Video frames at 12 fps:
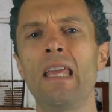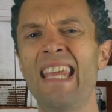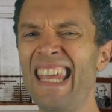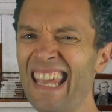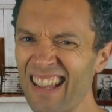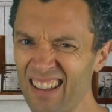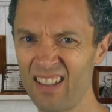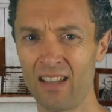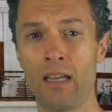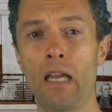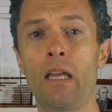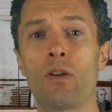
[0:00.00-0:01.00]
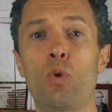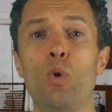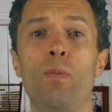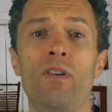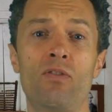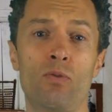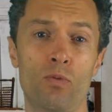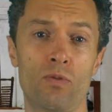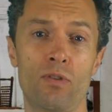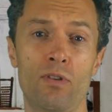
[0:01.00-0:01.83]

ikke er en god person.